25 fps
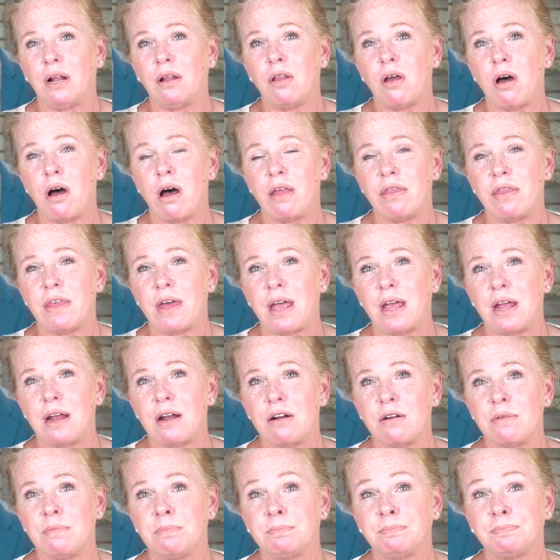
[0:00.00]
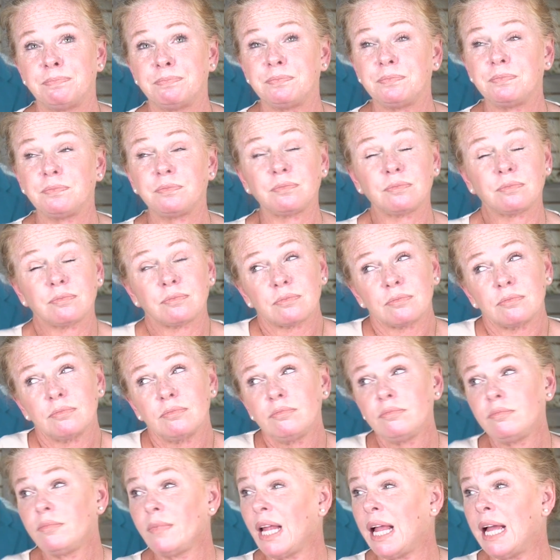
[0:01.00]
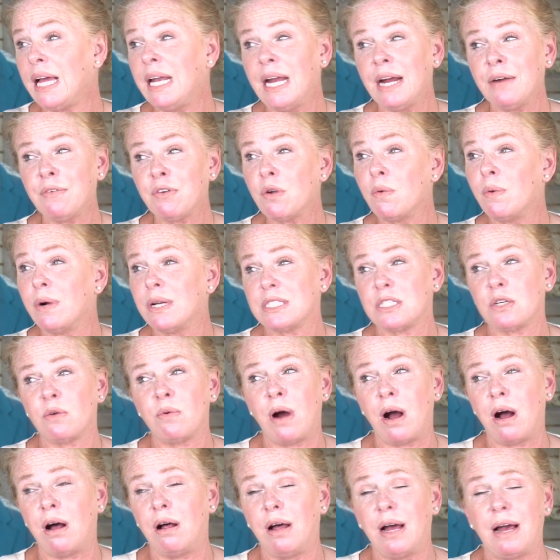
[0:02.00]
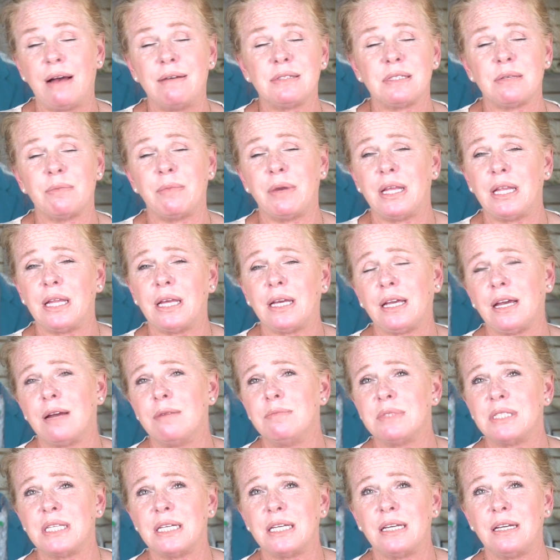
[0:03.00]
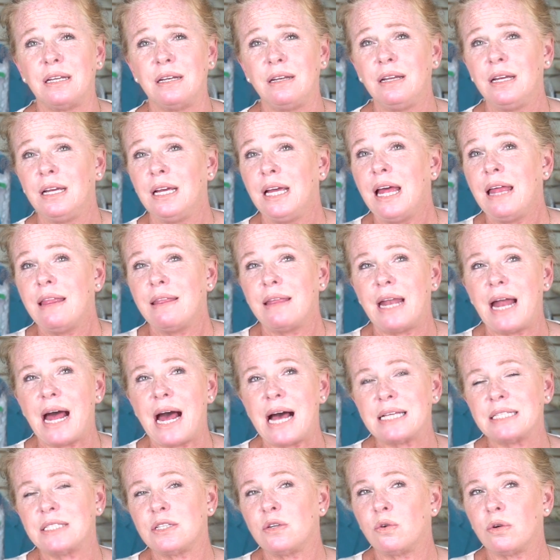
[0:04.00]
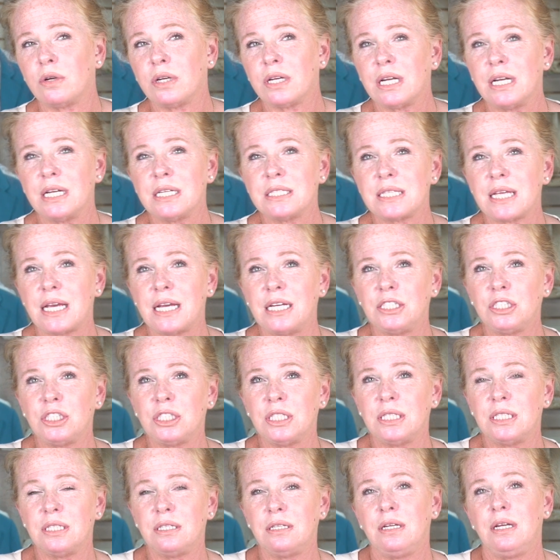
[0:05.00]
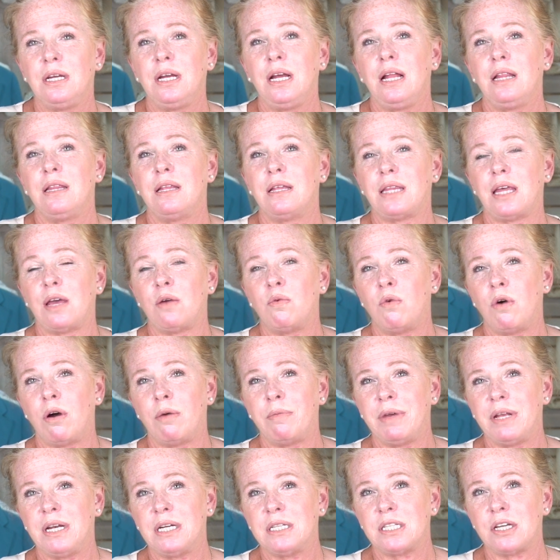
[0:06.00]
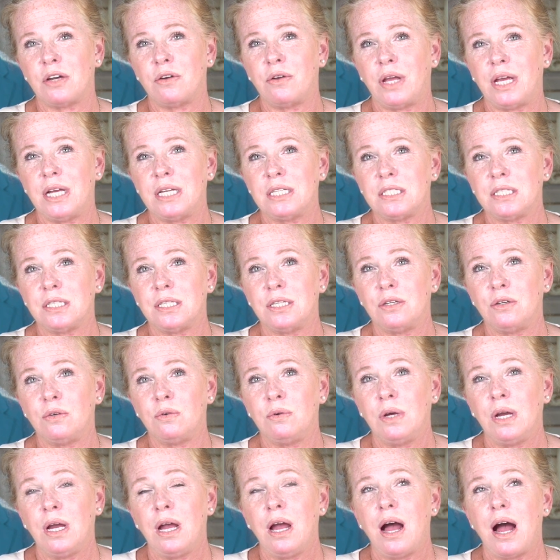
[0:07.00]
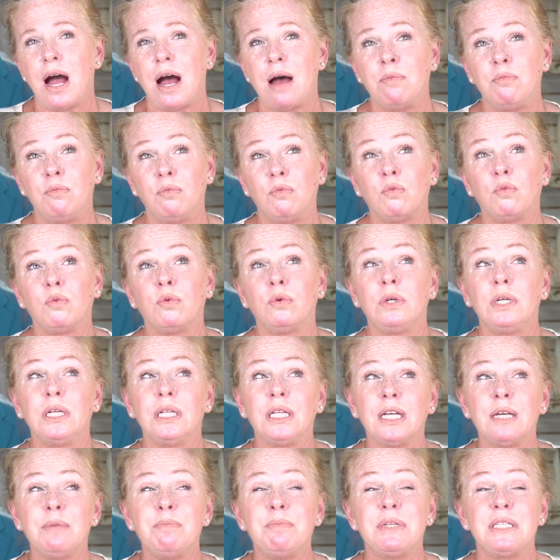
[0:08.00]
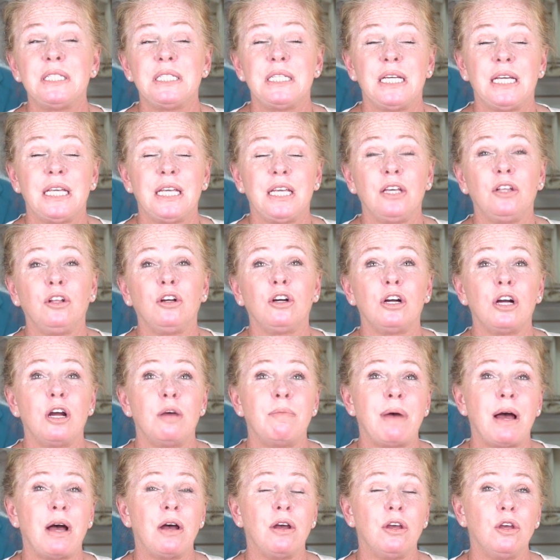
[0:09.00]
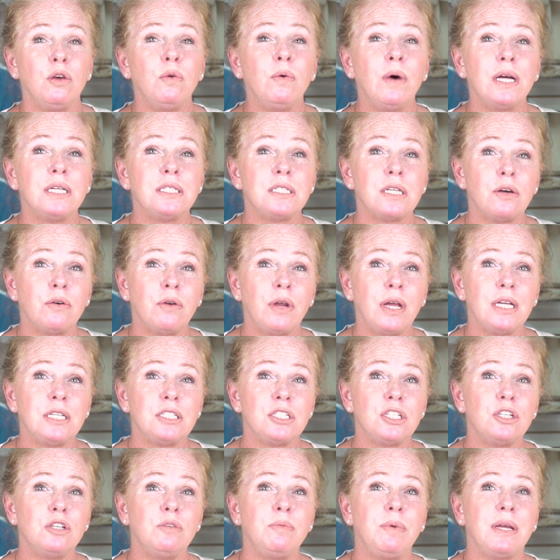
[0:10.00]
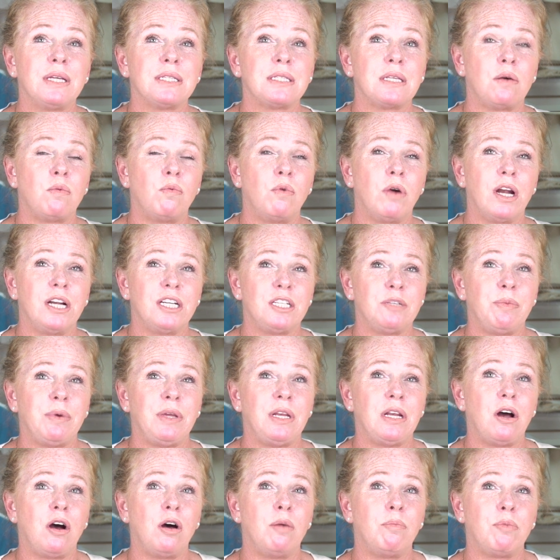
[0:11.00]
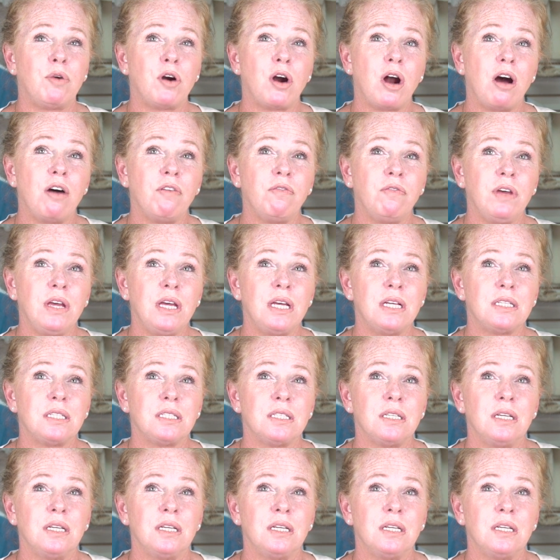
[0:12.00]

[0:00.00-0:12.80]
a lot there. And every once in a while I'll have somebody that comes in that has an organization that they want me to donate to. I'm really particular about who I donate to because I want it to be nonprofit.